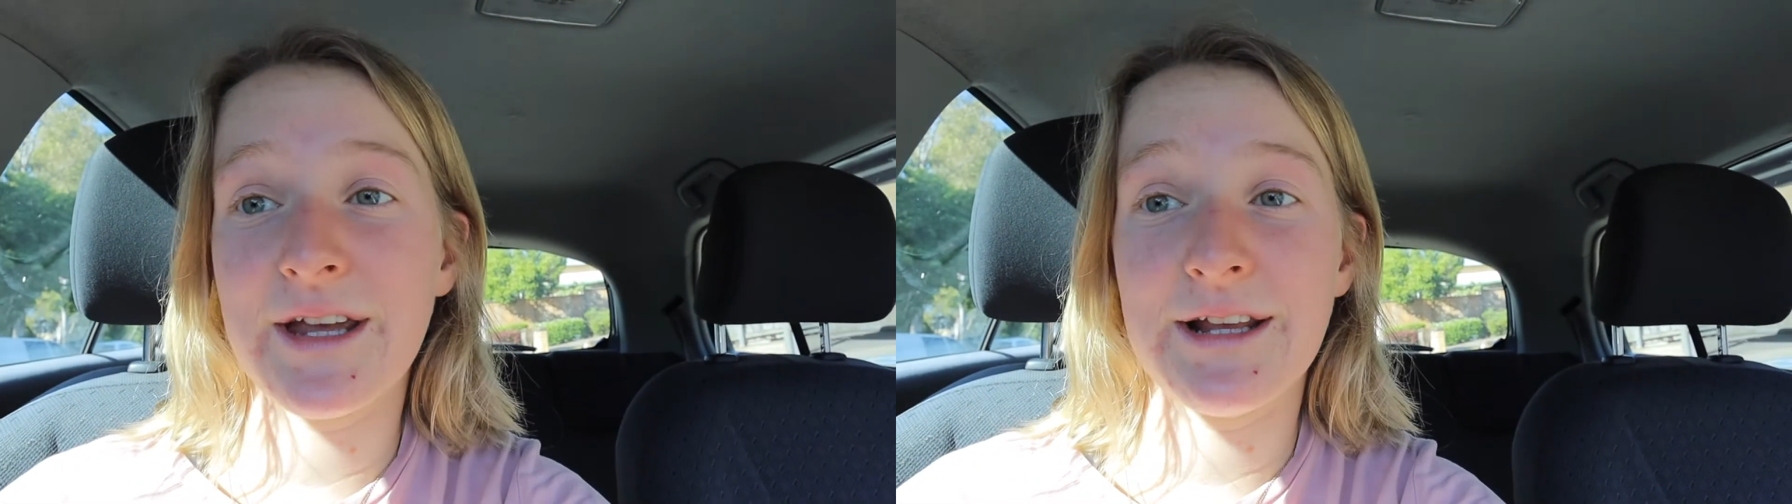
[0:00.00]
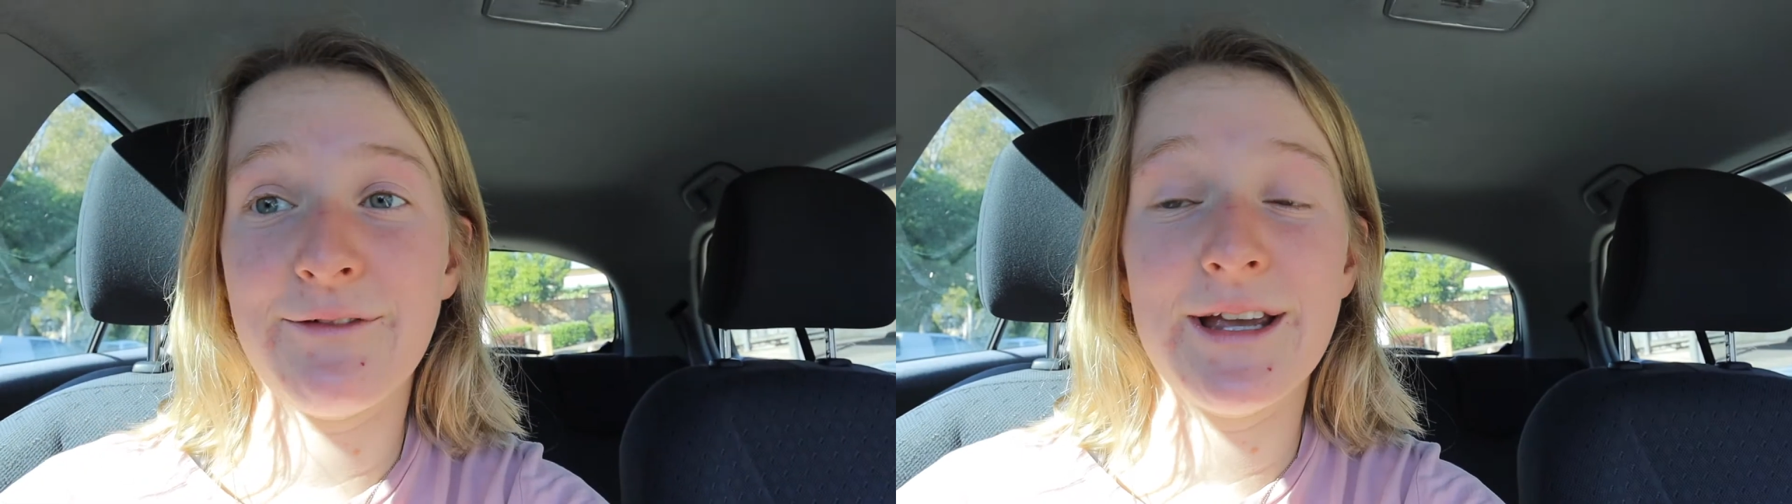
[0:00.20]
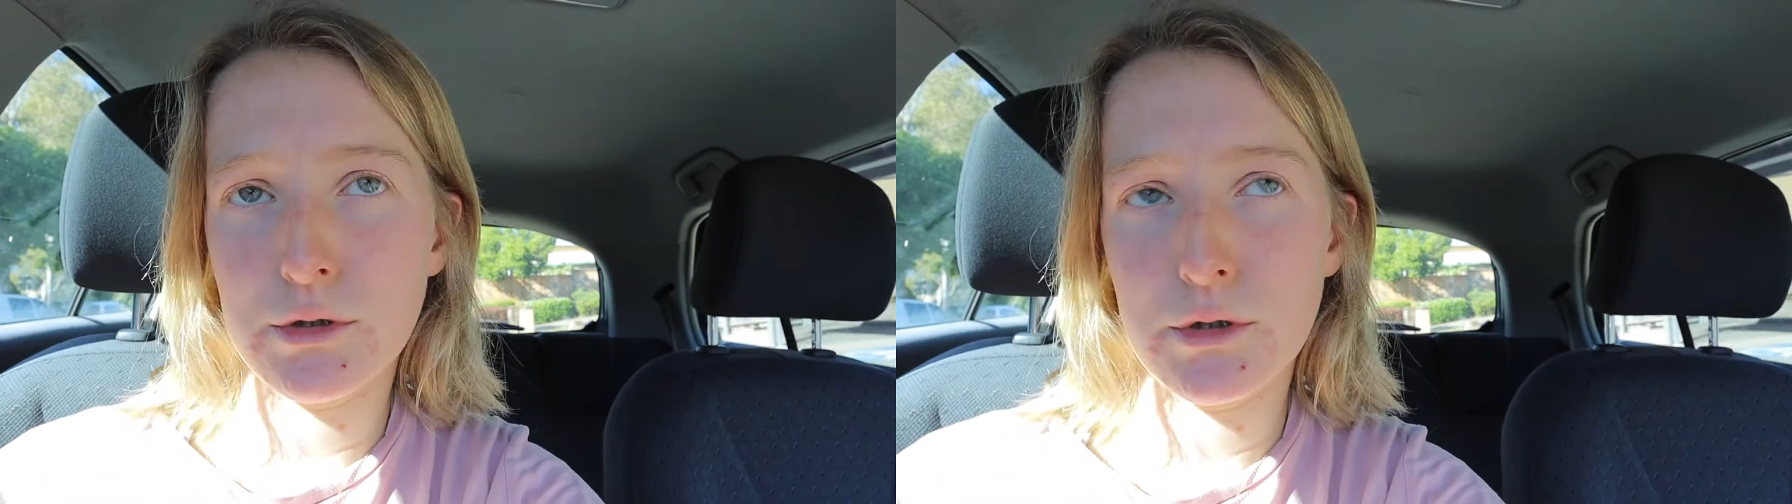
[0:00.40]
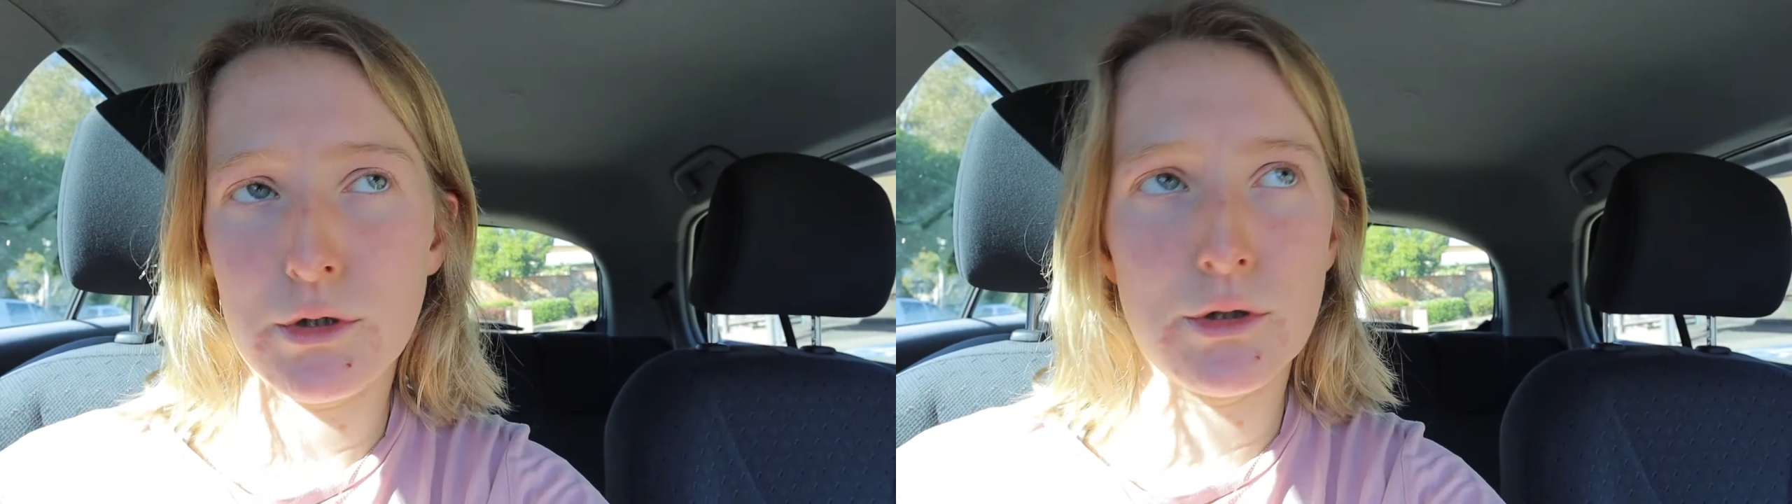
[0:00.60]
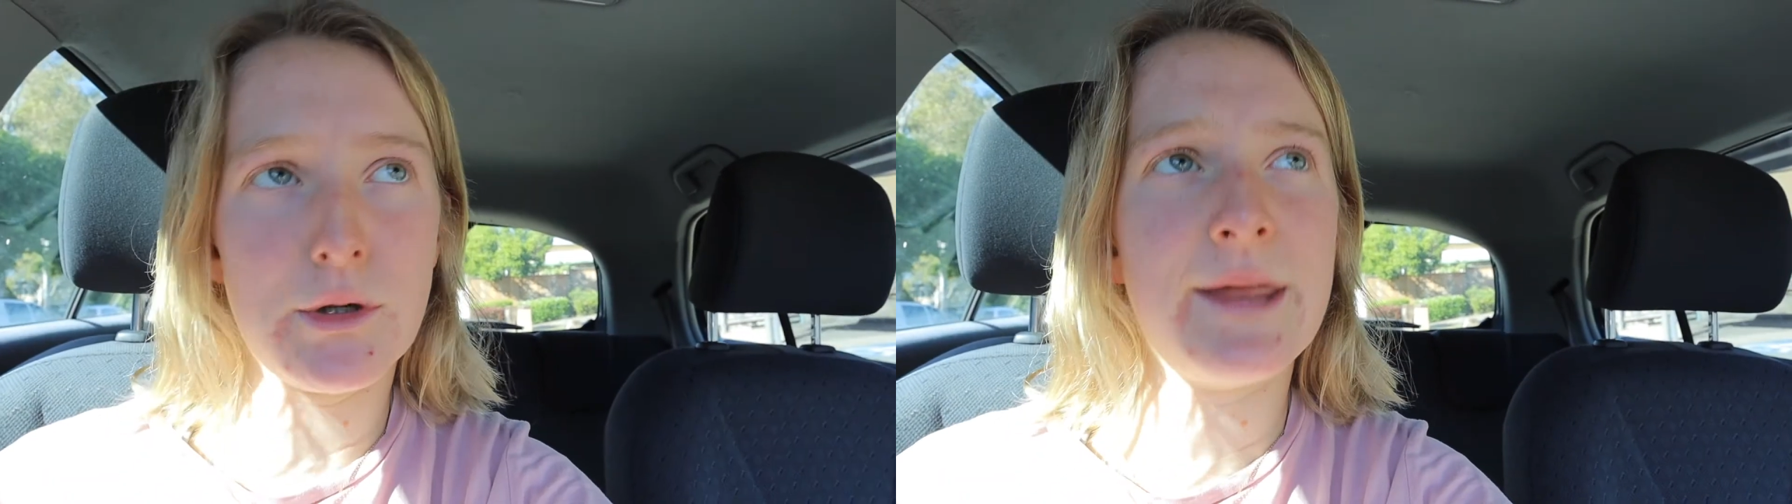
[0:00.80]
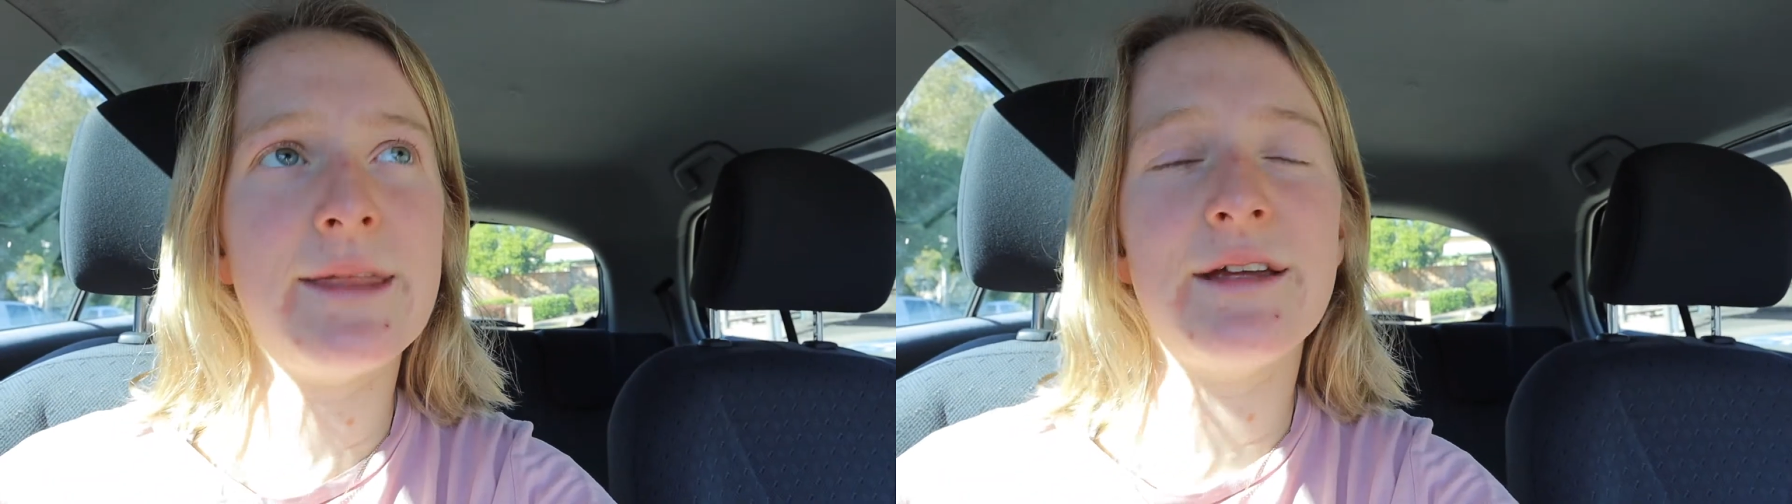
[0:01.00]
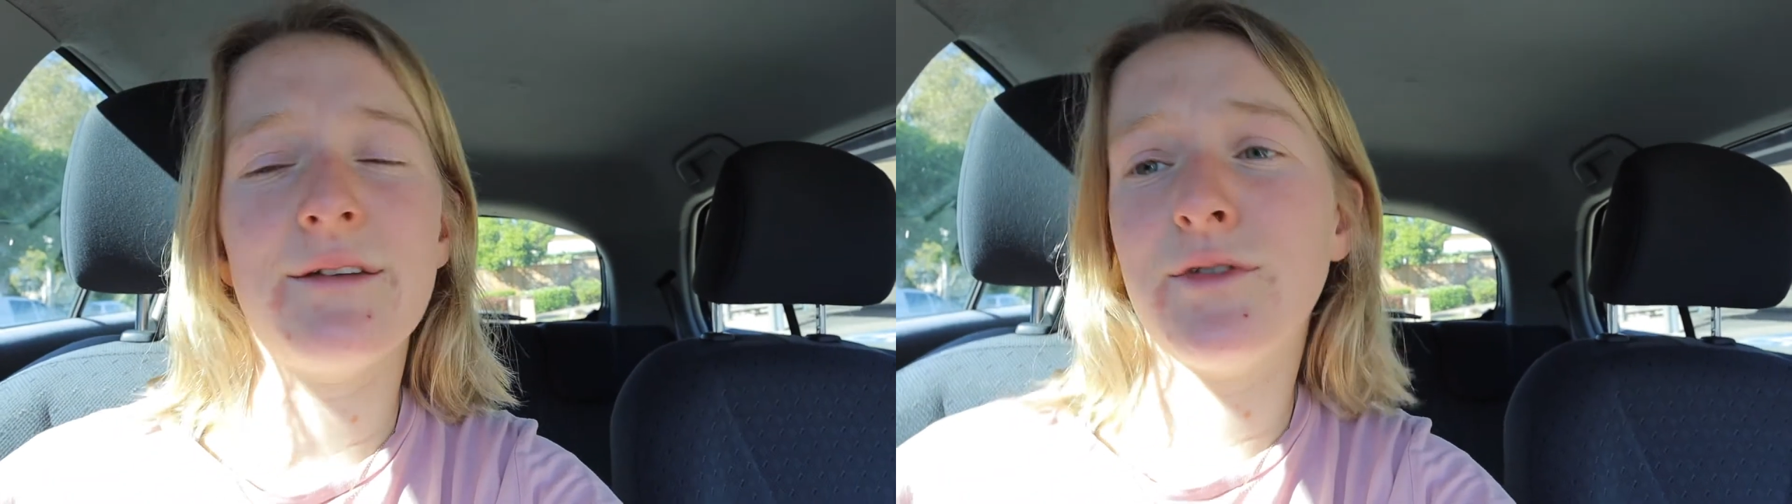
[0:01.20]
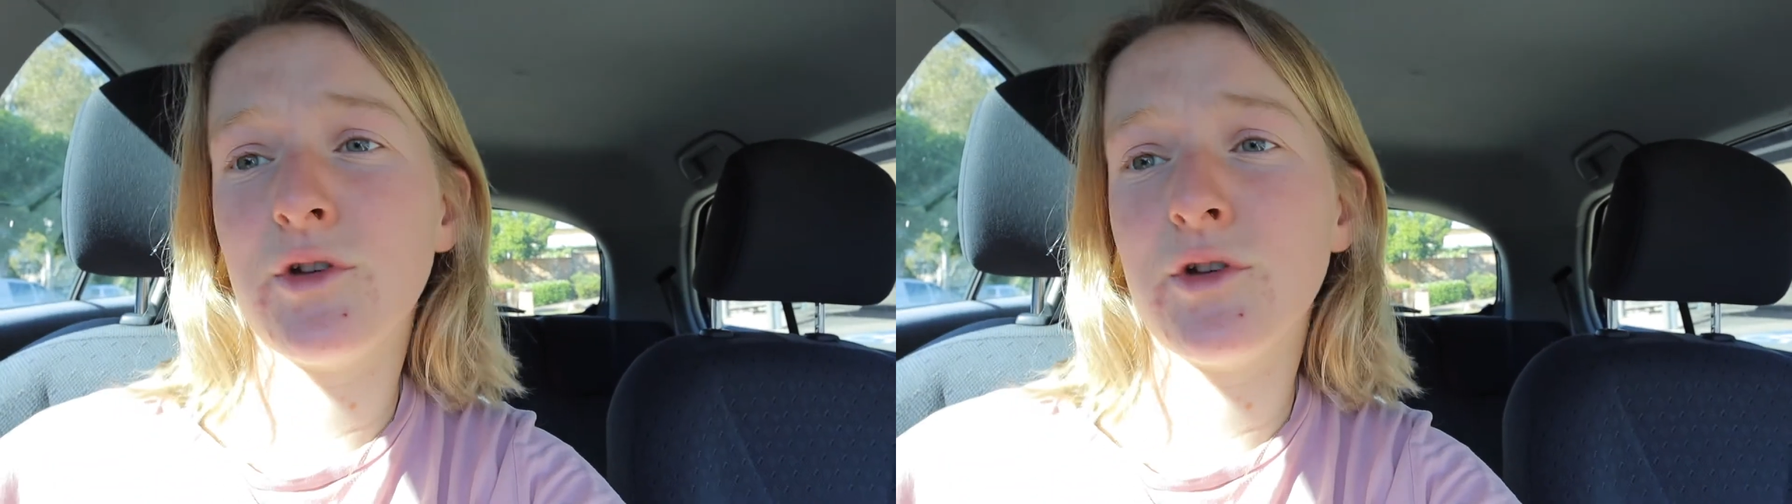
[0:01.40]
anyway. And they have